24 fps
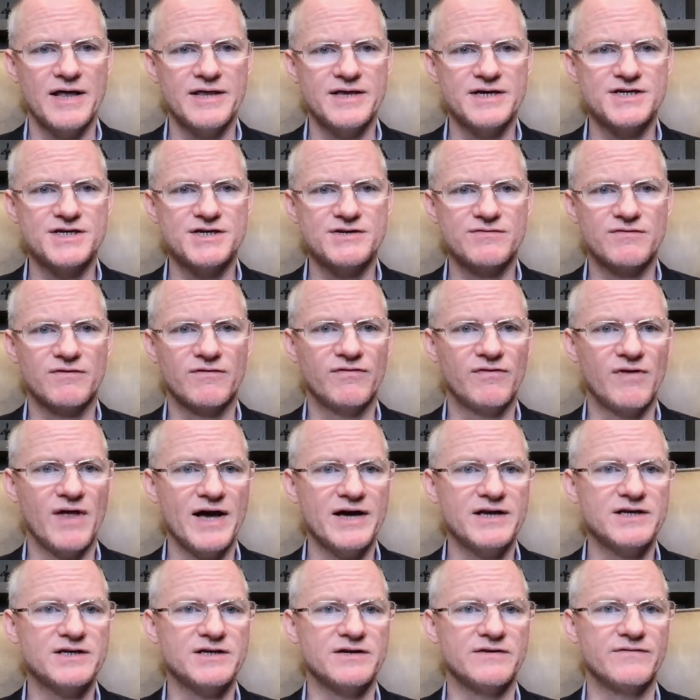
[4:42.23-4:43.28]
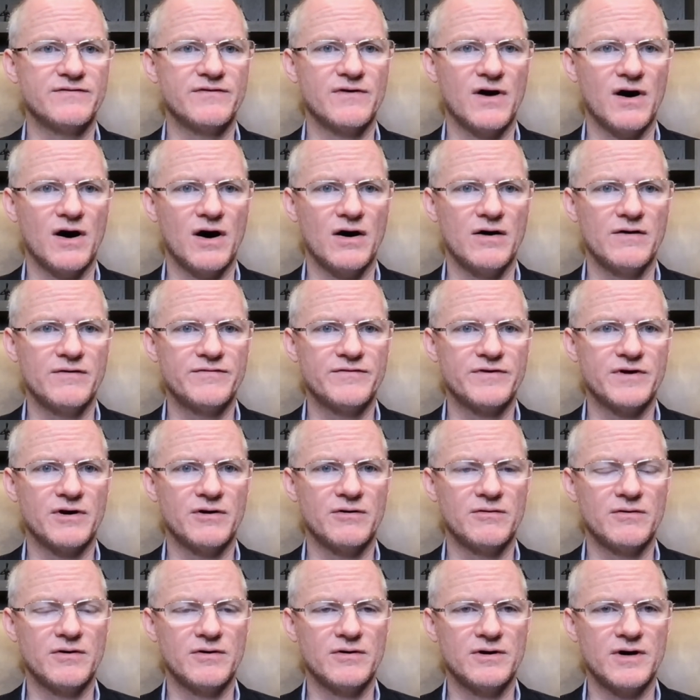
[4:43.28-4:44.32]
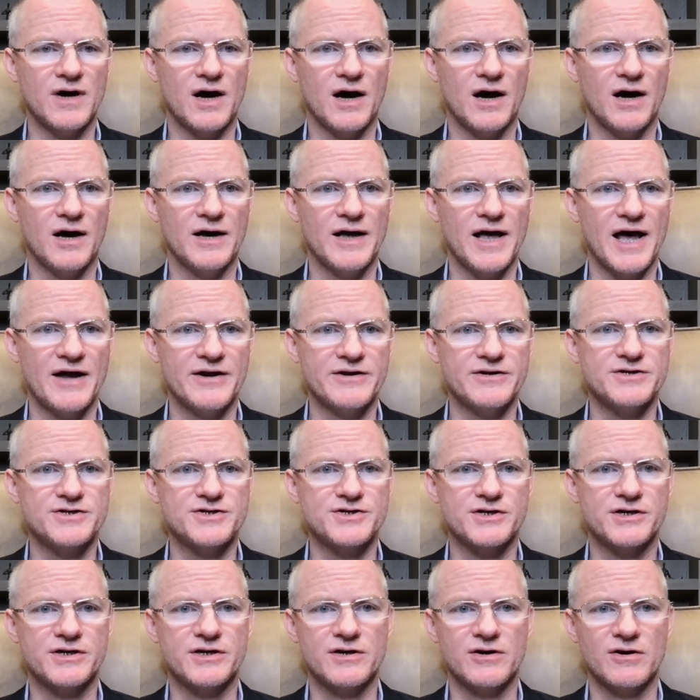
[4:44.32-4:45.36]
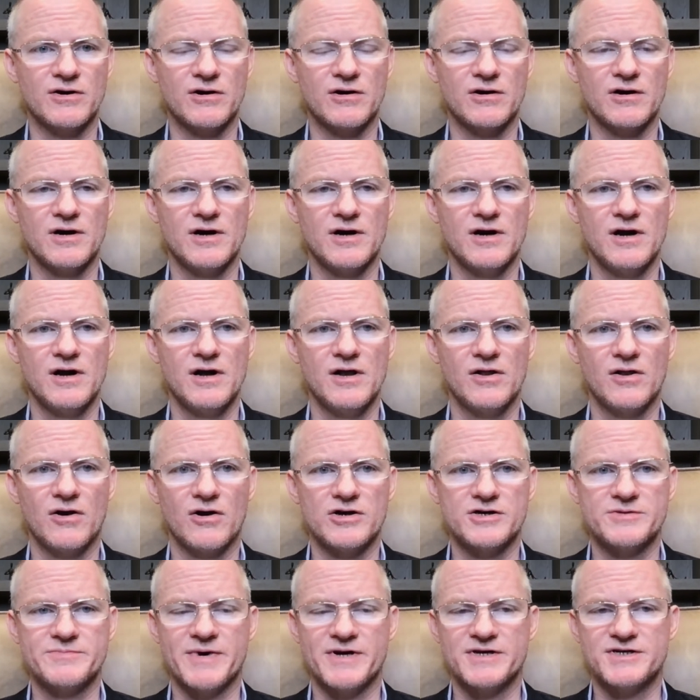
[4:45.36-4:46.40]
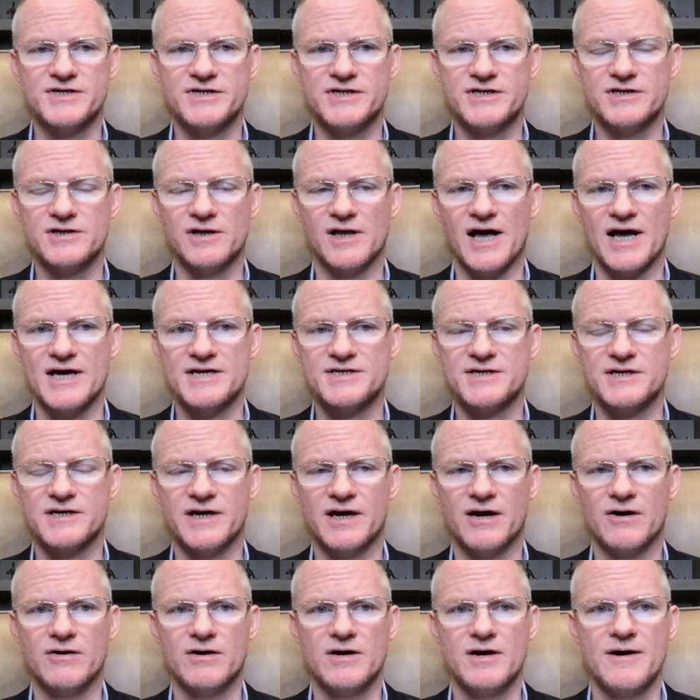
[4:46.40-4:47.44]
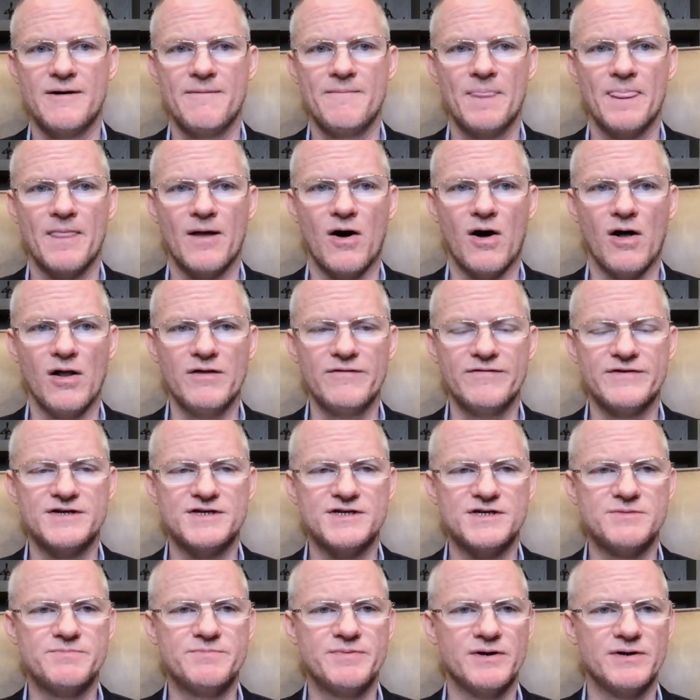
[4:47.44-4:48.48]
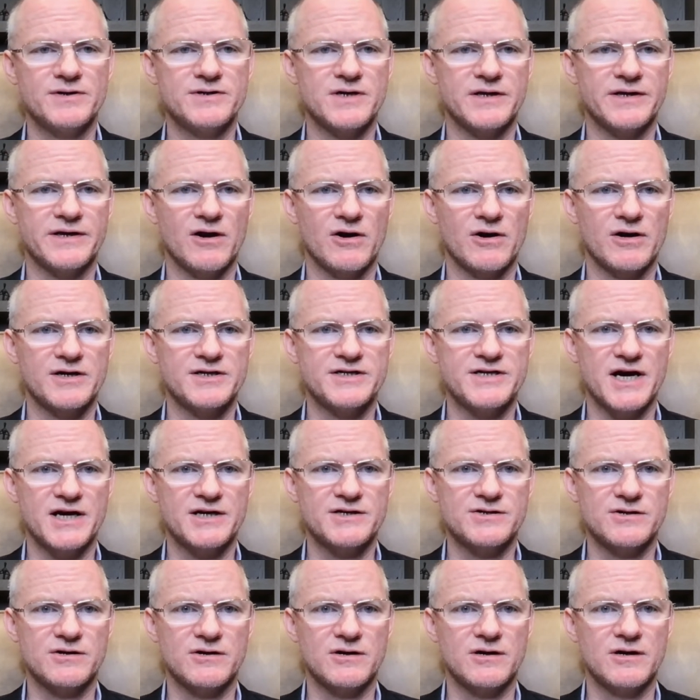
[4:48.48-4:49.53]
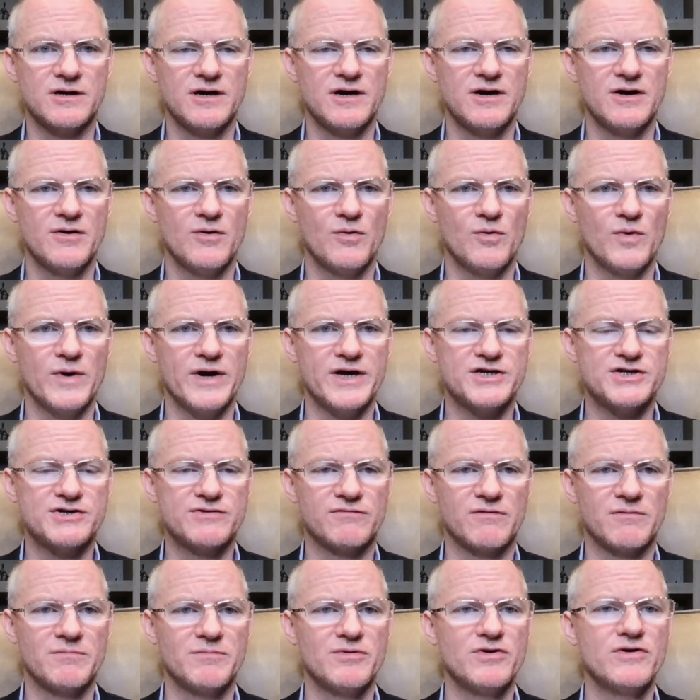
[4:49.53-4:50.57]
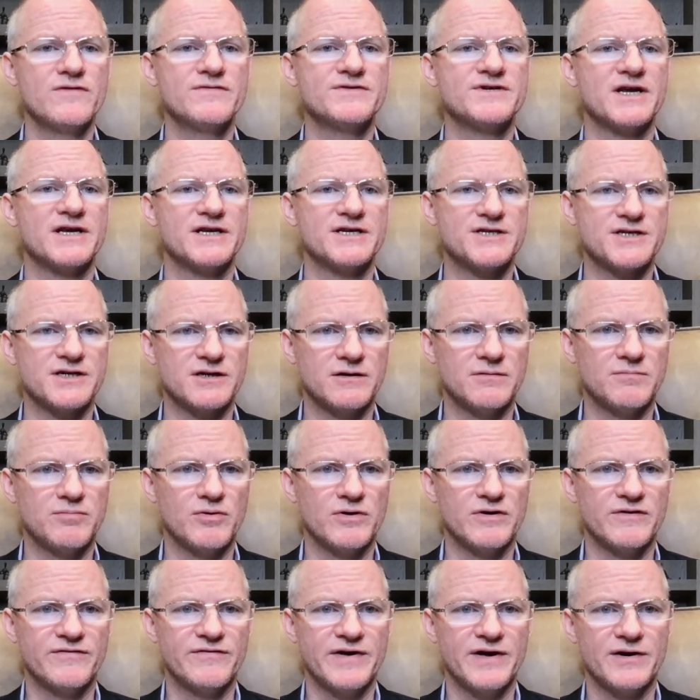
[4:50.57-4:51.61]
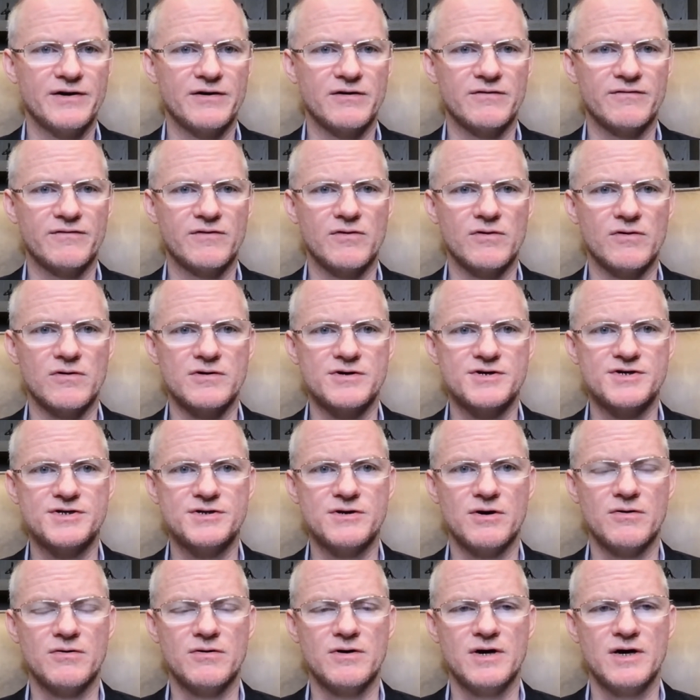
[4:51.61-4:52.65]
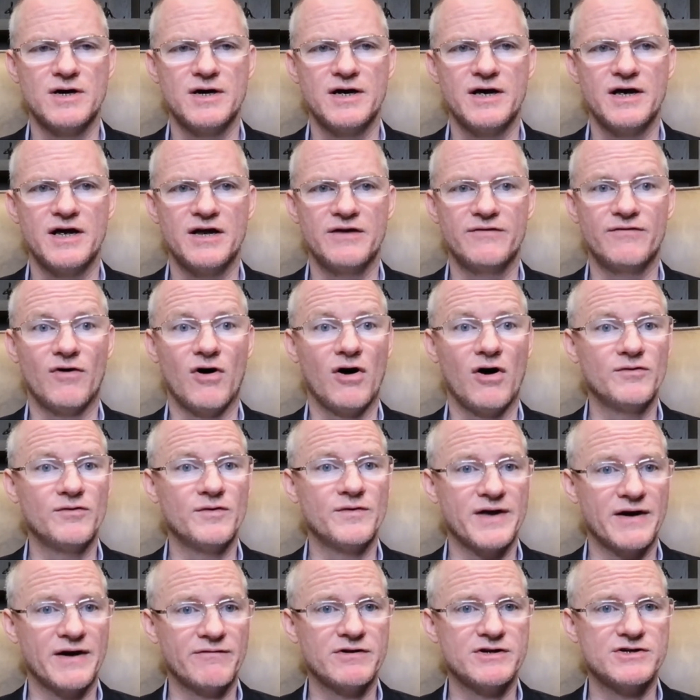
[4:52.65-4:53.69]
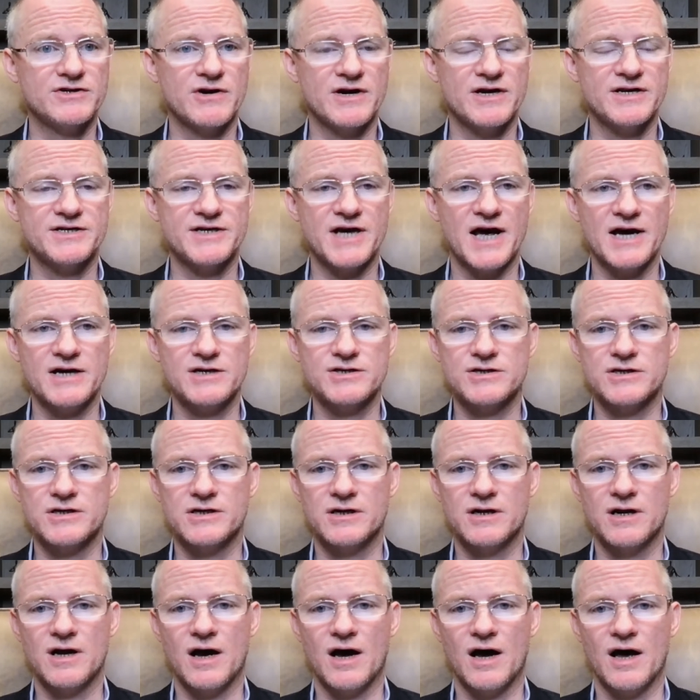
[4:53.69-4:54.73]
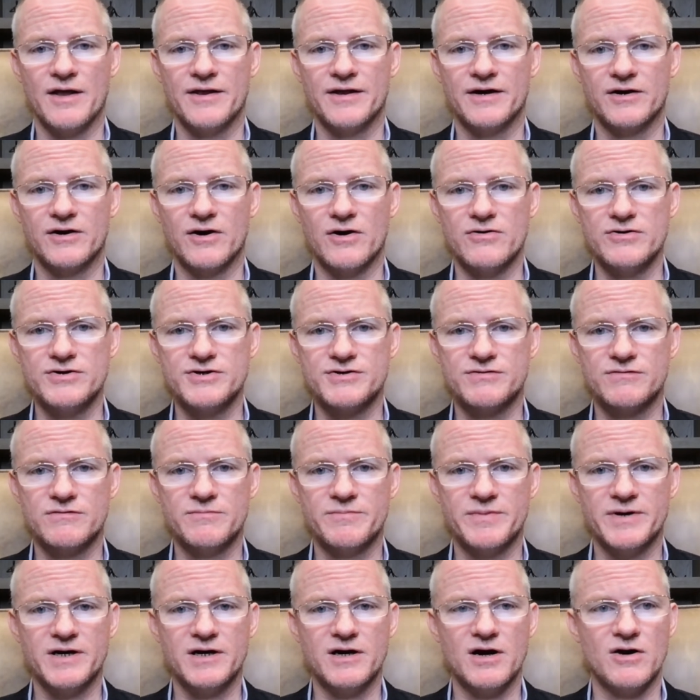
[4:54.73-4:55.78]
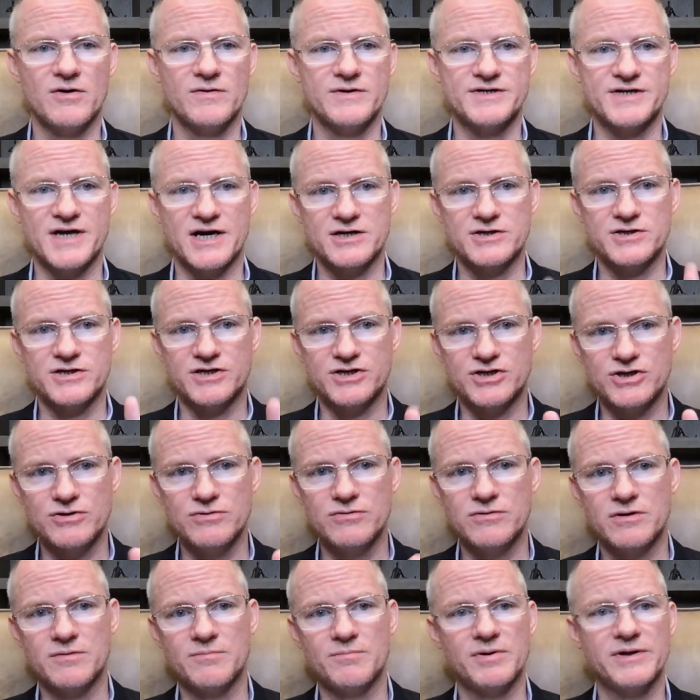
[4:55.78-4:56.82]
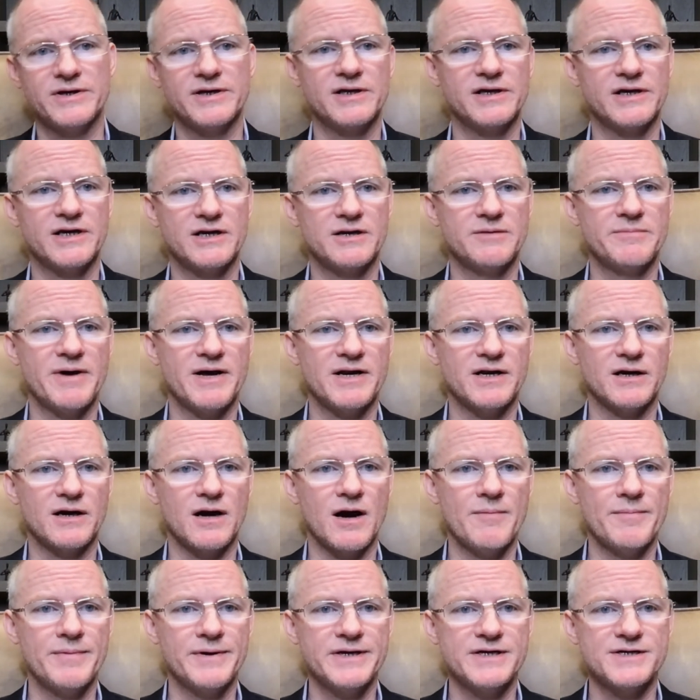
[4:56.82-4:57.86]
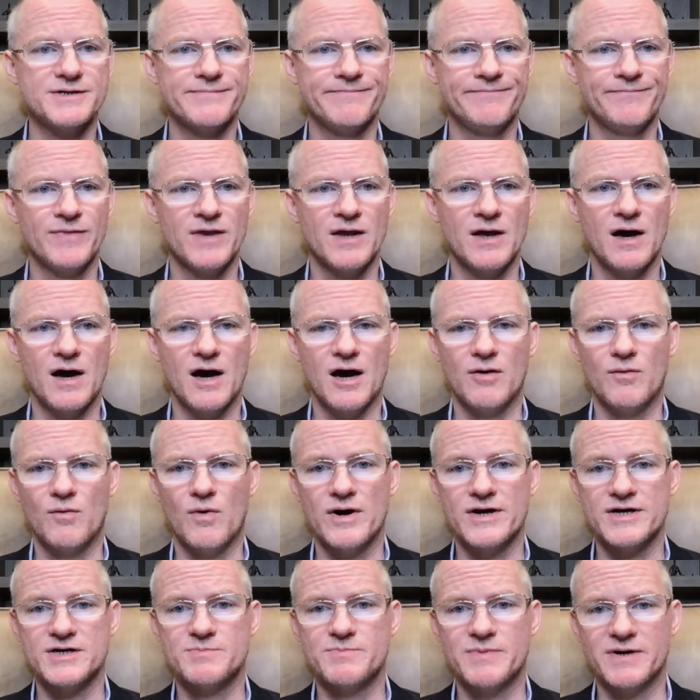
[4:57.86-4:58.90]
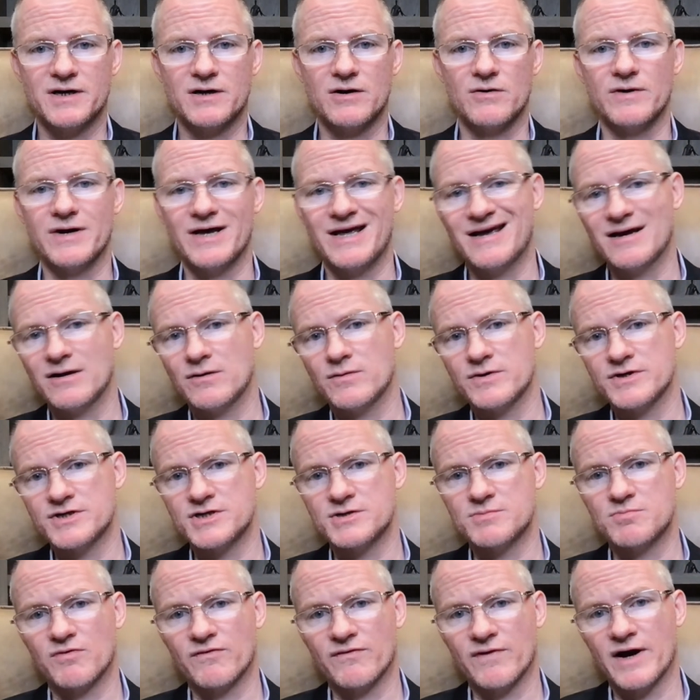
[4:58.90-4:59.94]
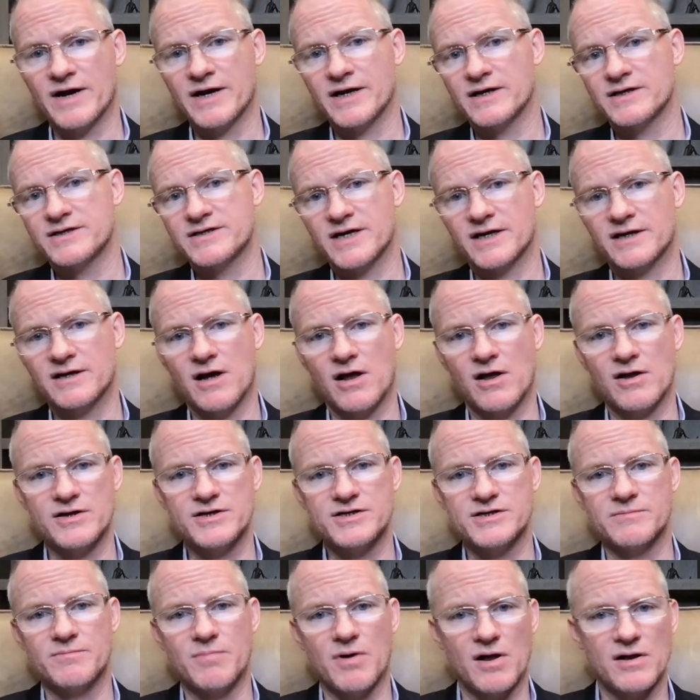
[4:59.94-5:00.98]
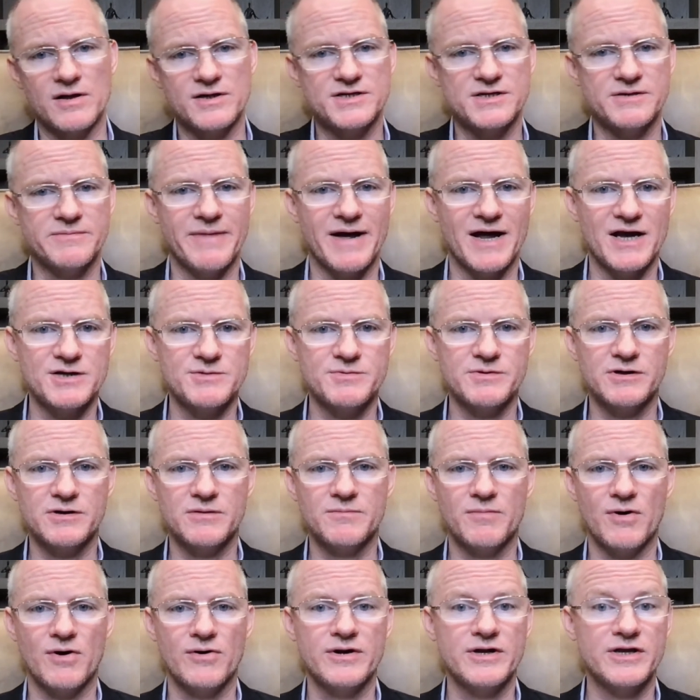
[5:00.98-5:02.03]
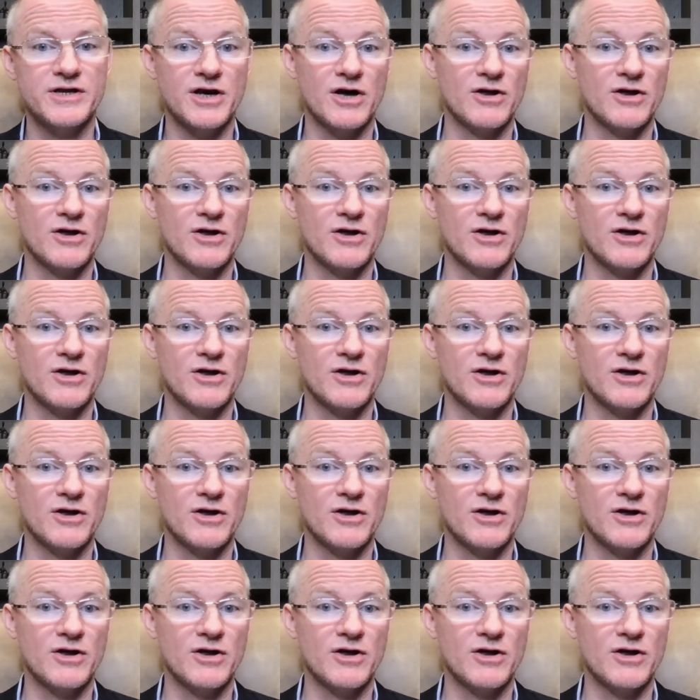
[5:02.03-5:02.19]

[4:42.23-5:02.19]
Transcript: And this is reflective of you know uh, how do you secure large amounts of digital asset. Now, all of this is built on the architecture which removes any single point of failure, of course. So involved with every transaction uh, that goes through BitGo is actually two completely independent companies. Uh, one is BitGo Inc., which is providing a technology and policy management component.